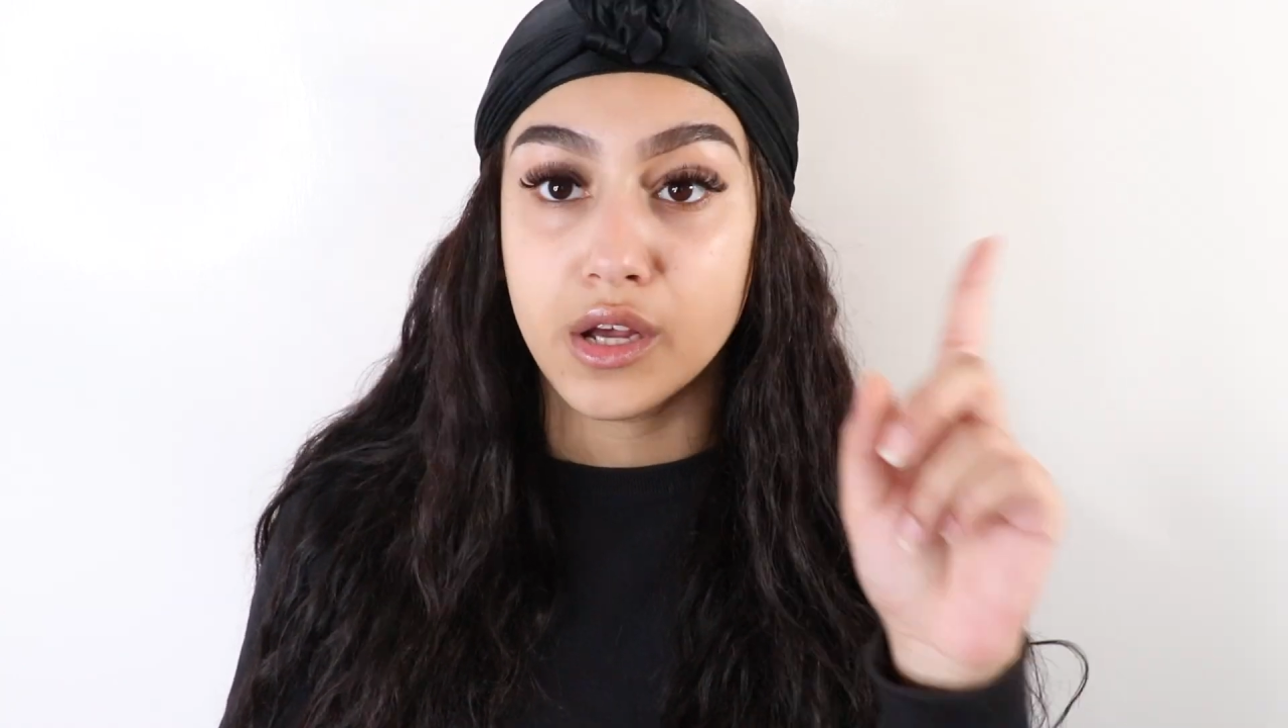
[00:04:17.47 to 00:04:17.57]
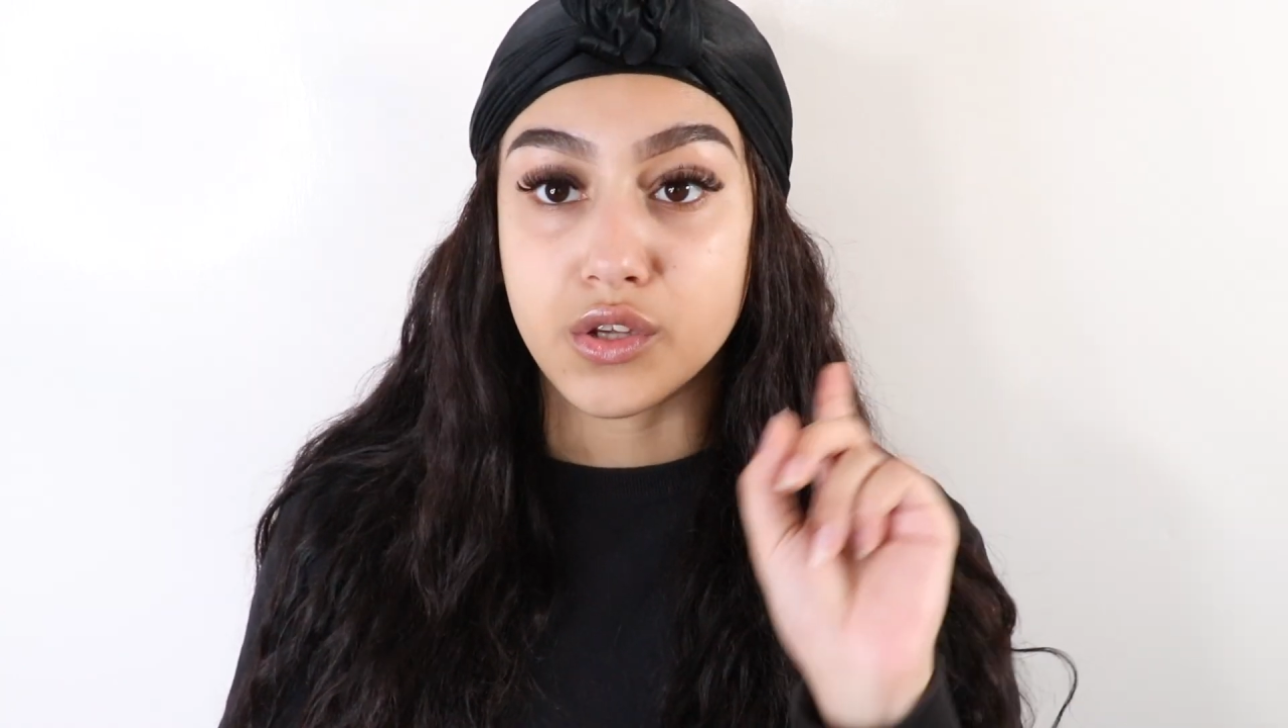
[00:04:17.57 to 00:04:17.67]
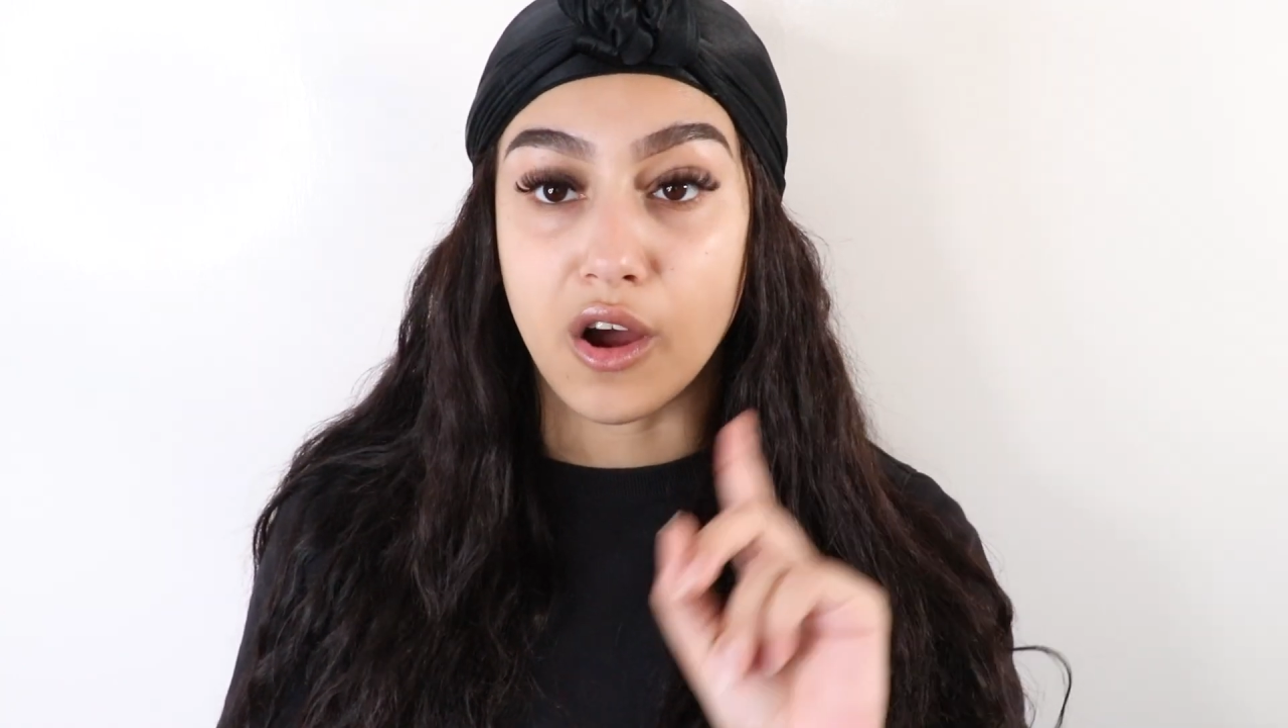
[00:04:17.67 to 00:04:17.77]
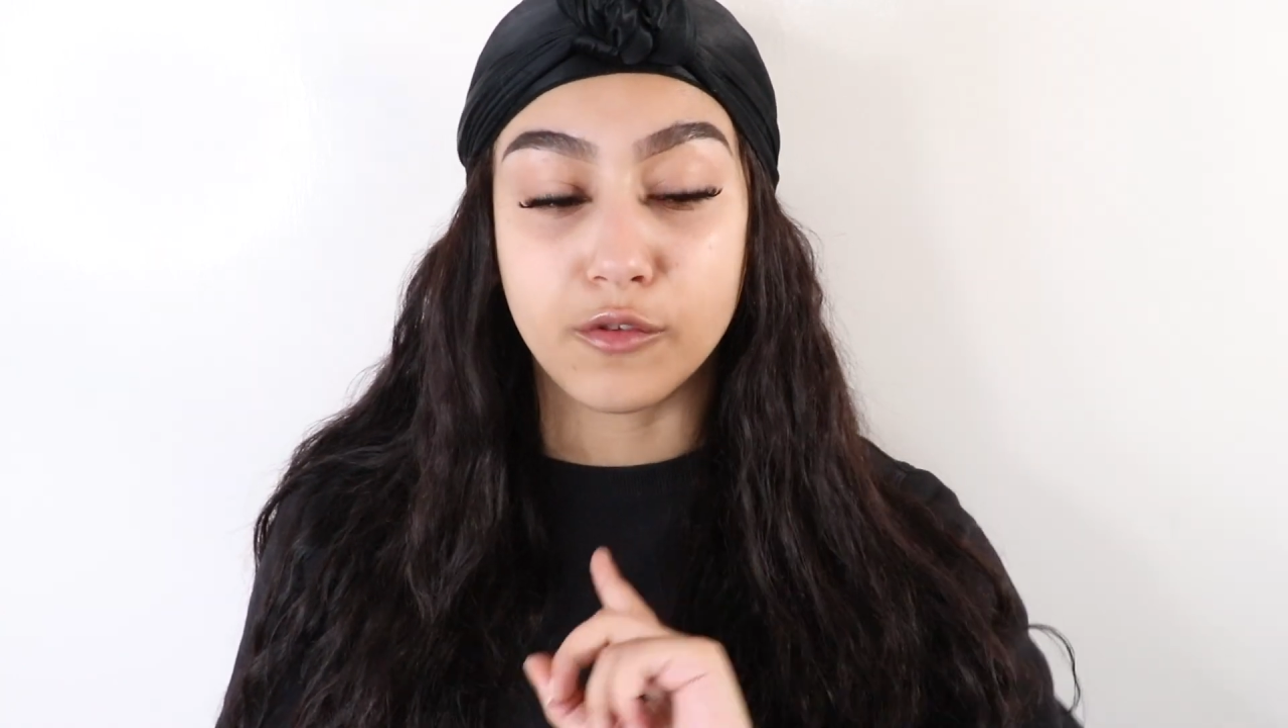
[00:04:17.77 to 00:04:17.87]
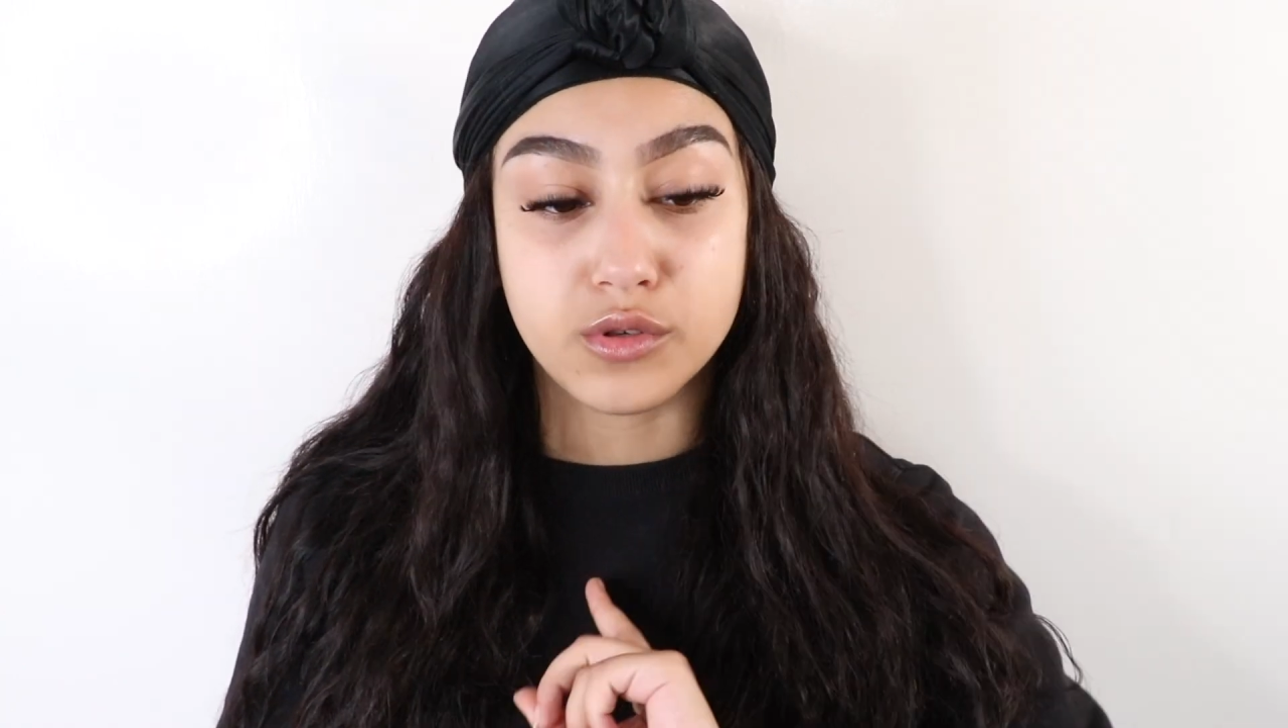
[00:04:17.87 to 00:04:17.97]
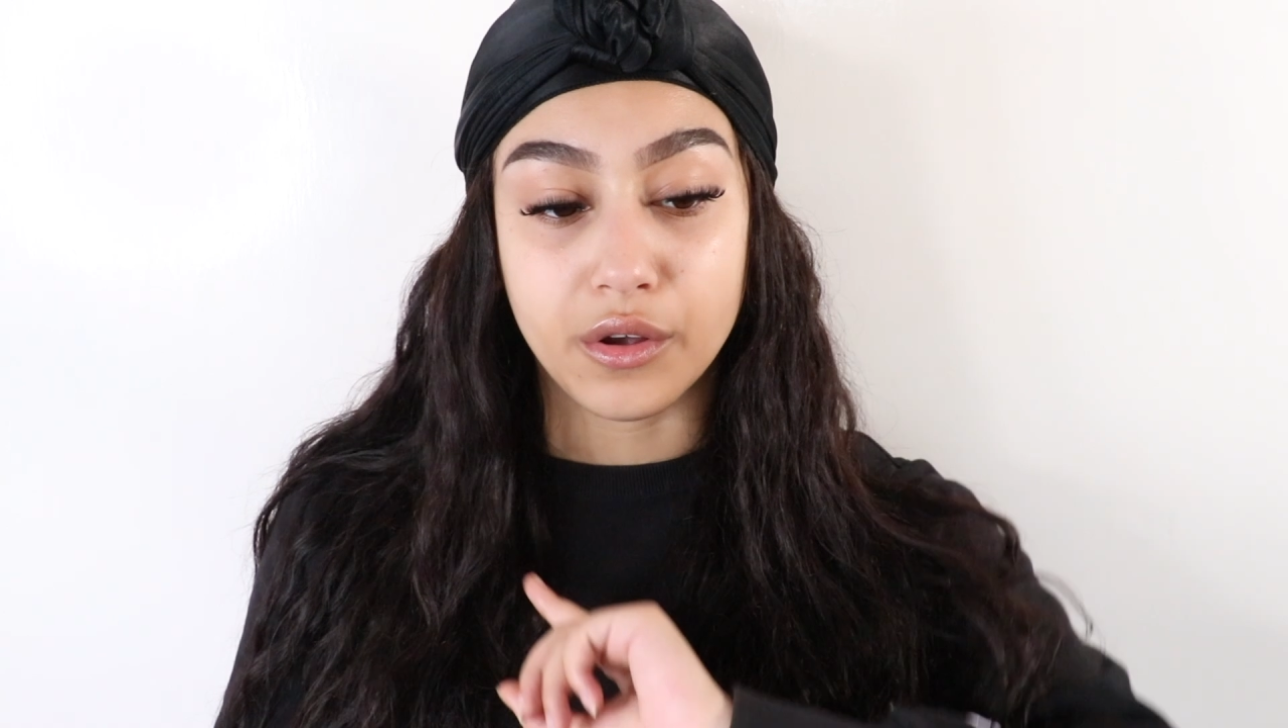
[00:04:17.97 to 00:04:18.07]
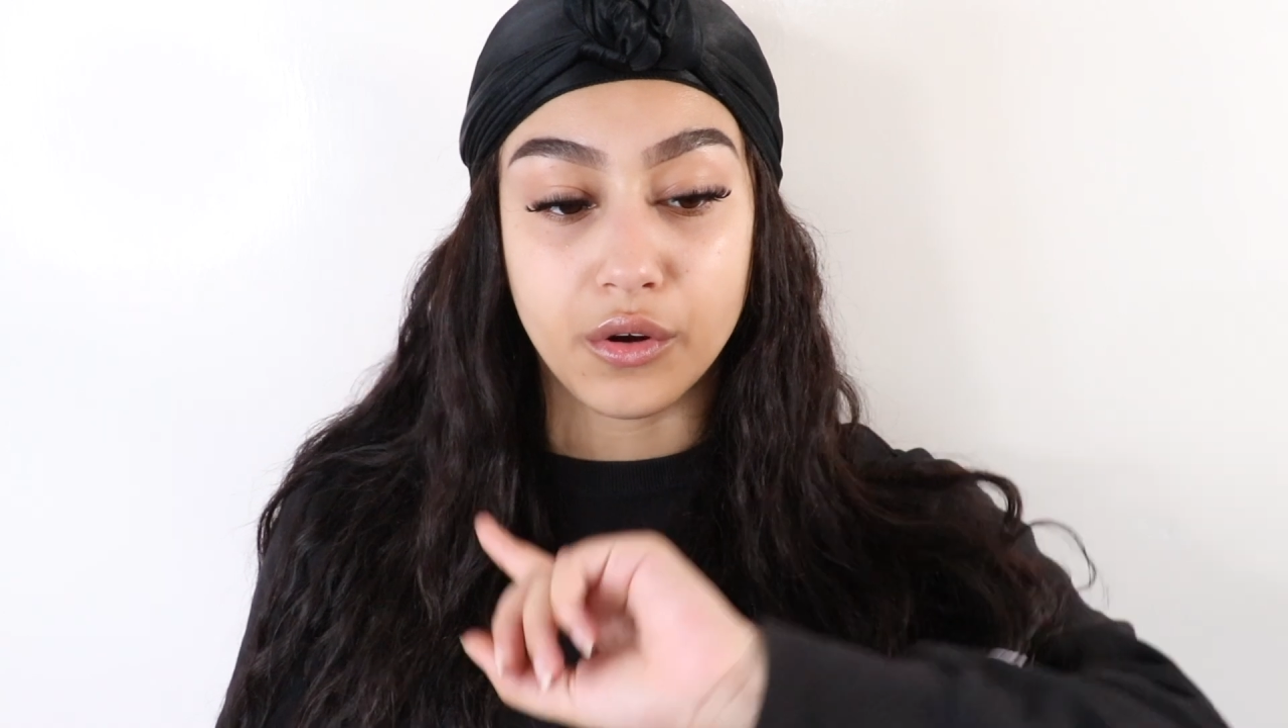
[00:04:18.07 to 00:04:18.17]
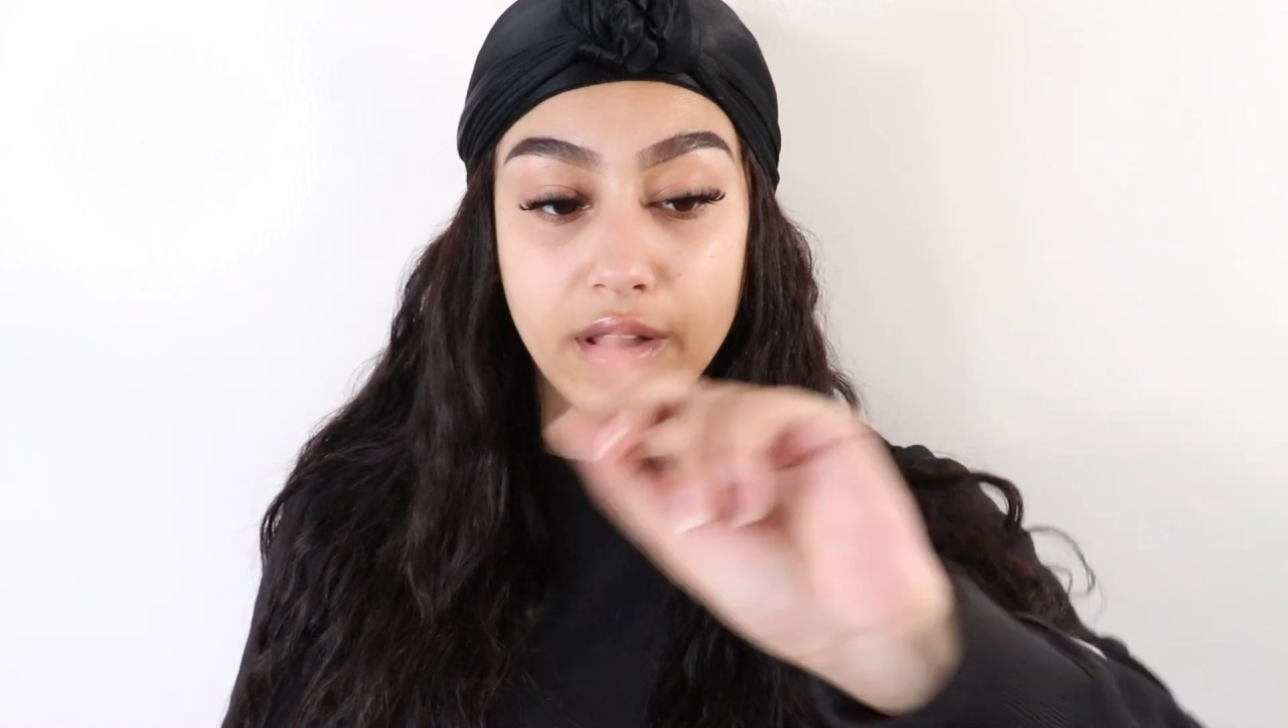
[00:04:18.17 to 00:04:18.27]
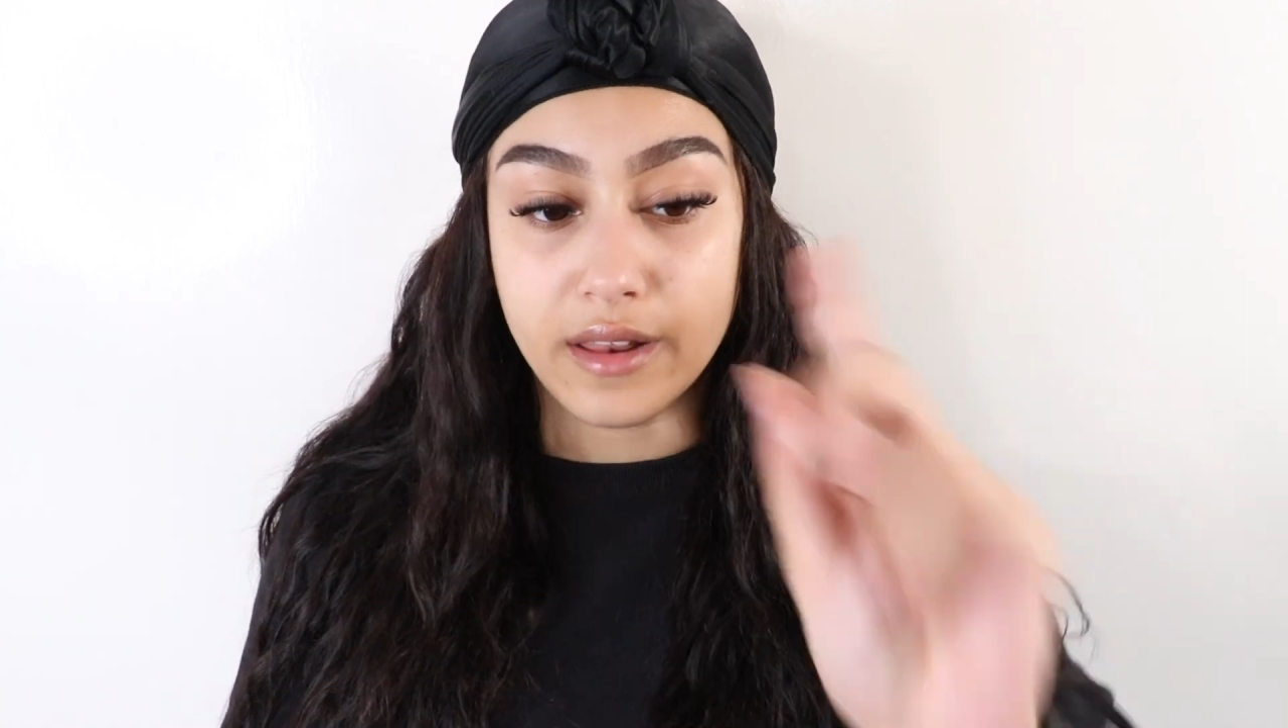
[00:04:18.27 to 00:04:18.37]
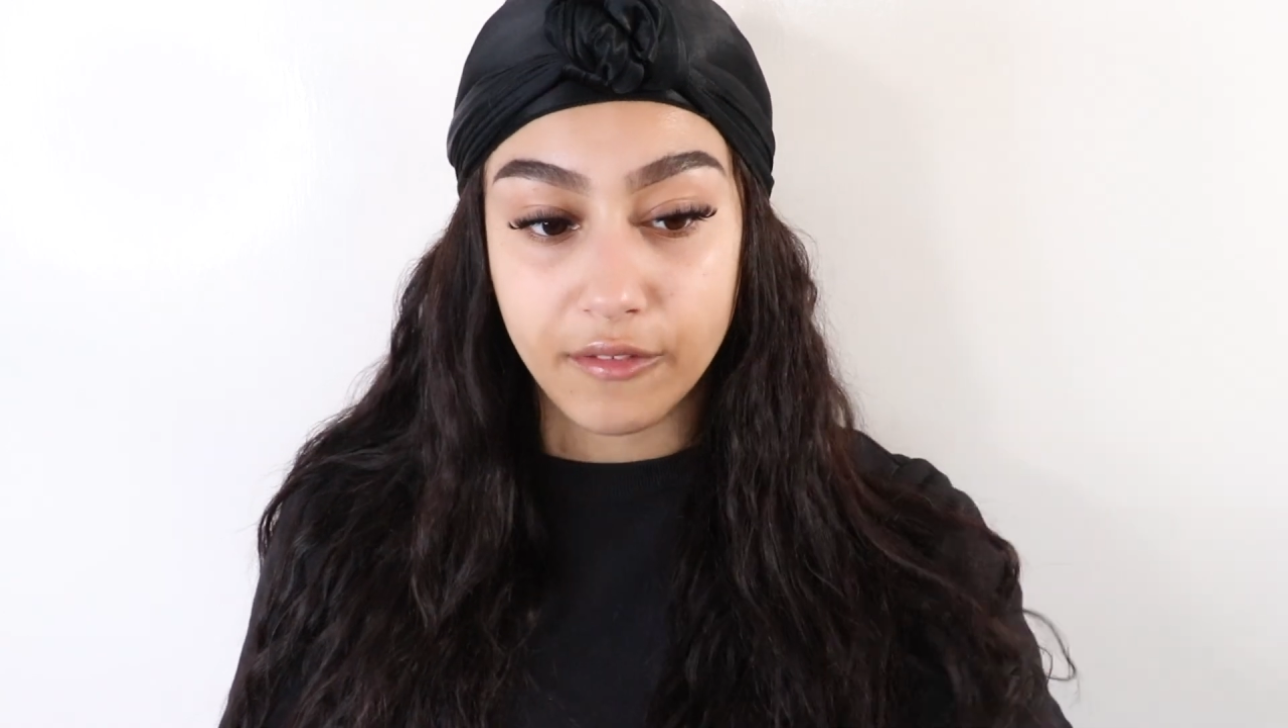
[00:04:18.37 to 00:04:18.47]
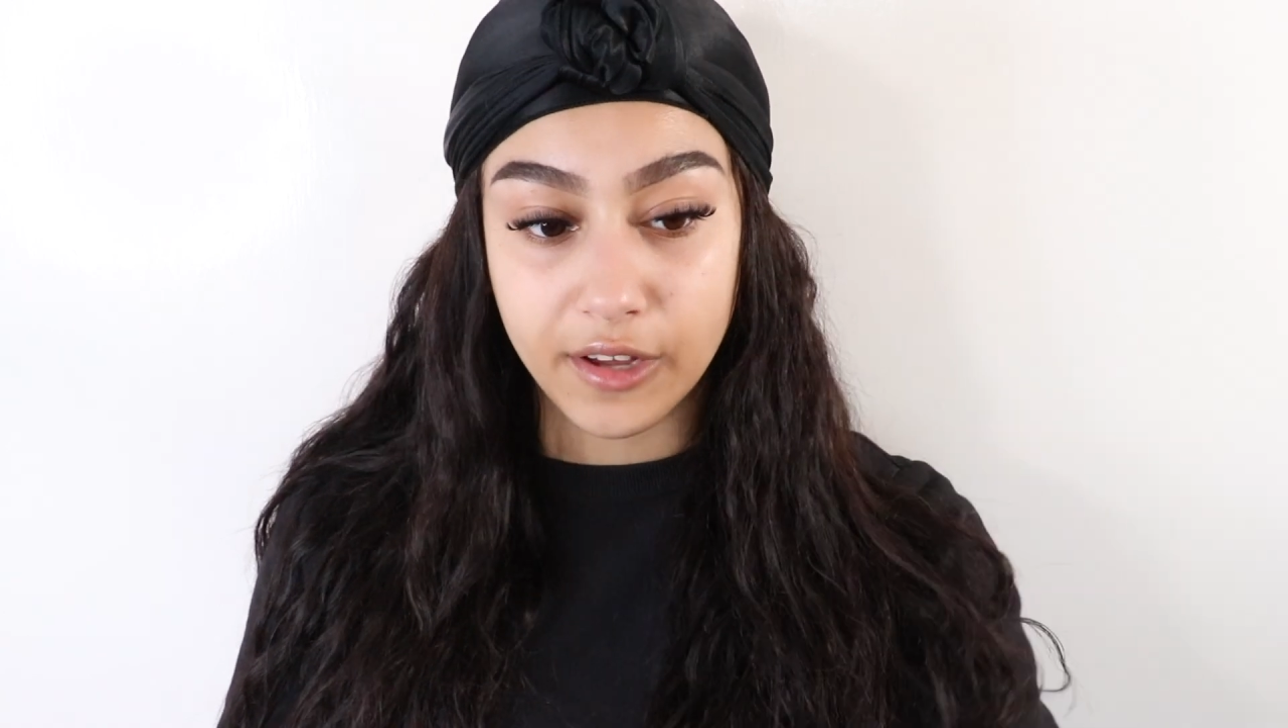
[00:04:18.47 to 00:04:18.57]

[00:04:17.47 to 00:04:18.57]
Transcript: So I've also got another